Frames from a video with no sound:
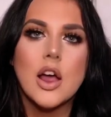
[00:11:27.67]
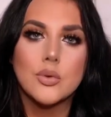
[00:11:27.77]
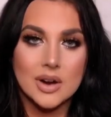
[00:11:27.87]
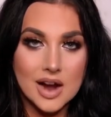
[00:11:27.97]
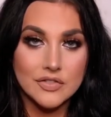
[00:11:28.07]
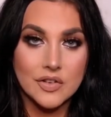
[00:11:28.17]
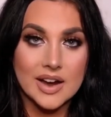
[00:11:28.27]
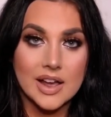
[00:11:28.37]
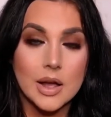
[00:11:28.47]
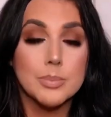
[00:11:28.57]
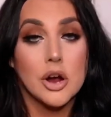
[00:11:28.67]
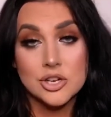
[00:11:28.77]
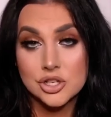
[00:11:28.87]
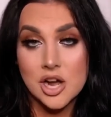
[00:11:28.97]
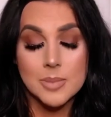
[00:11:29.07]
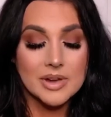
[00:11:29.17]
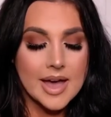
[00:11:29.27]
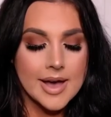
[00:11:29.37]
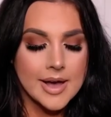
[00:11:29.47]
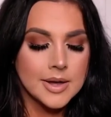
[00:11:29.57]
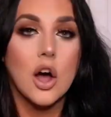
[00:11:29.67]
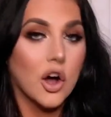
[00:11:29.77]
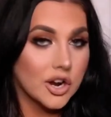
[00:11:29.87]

recovery post-op care.